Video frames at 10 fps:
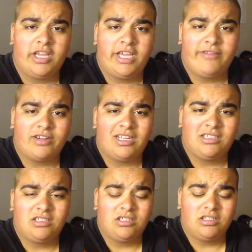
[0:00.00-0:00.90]
Hey
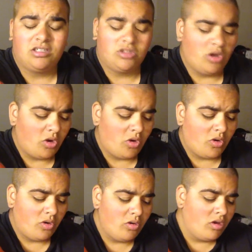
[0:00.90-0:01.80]
friends,
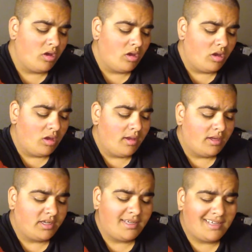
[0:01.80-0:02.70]
so
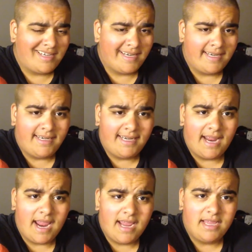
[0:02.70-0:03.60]

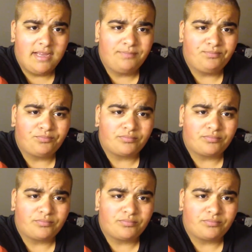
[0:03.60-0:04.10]
today